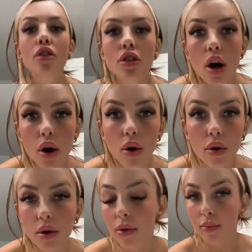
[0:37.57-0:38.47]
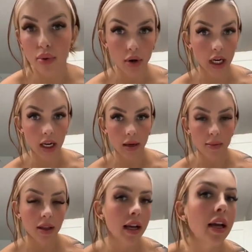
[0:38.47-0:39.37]
so pretty,
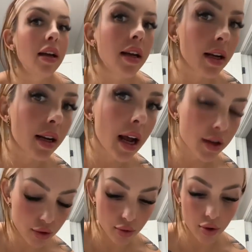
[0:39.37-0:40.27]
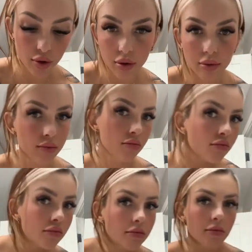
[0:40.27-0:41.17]
but like in a natural,
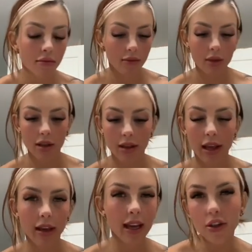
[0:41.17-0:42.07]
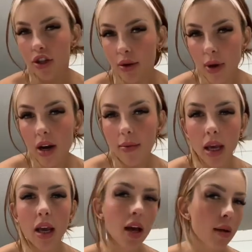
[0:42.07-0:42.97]
like, is she wearing
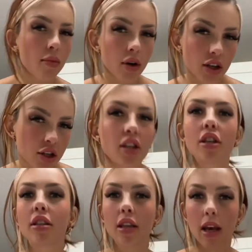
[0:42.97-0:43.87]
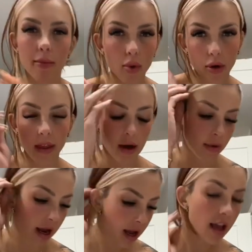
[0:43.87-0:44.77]
makeup or is she just like born that
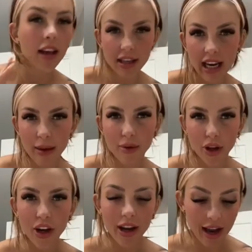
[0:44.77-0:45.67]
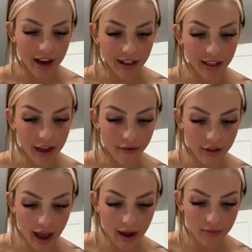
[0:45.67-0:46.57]
way type look? And I love
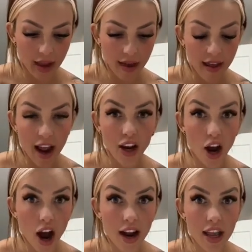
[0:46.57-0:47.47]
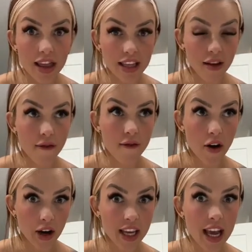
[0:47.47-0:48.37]
that. And then I got this
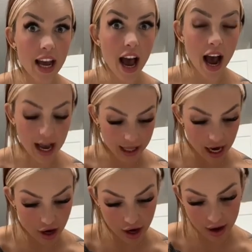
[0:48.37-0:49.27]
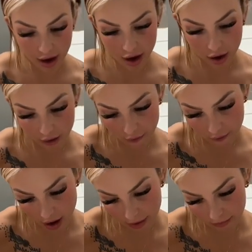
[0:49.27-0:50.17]
fucking highlighter
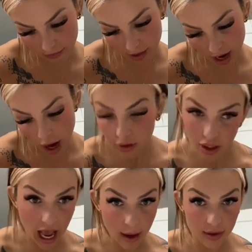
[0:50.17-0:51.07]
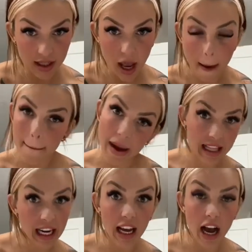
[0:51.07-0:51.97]
from Haus Labs by
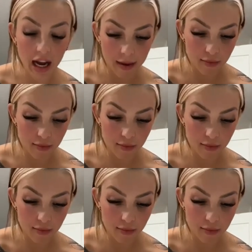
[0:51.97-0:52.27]
Lady Gaga.